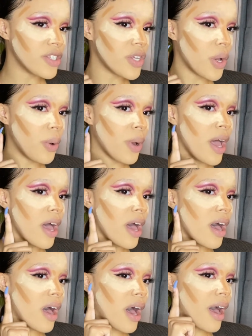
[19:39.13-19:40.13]
So
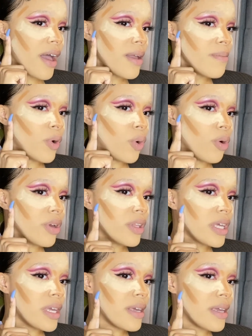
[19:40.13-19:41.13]
I'm
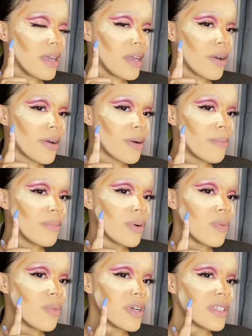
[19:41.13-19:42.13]
oily here, but
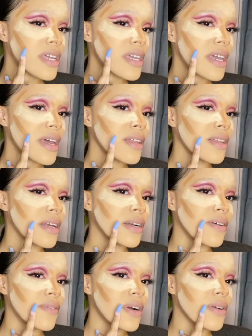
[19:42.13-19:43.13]
once I get like
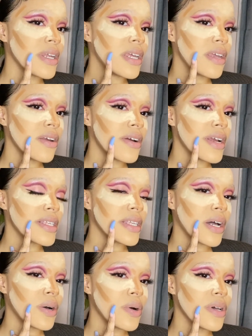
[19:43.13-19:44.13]
around here, it's
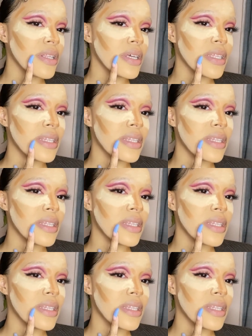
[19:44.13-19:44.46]
not oily.